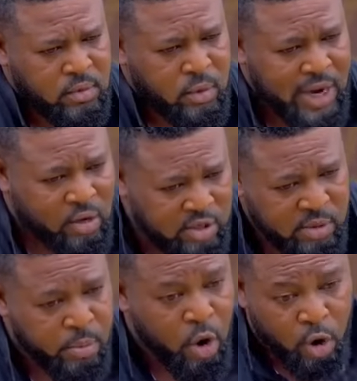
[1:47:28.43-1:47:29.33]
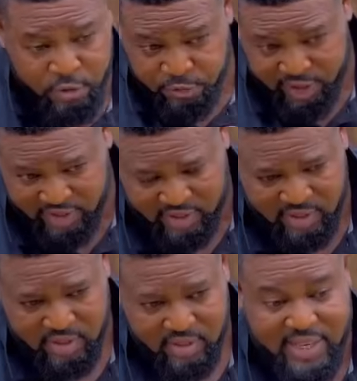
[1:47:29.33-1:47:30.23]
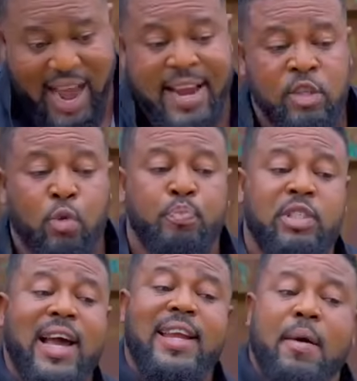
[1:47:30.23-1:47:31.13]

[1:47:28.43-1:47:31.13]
Without causing more conflict. See, I need to put her in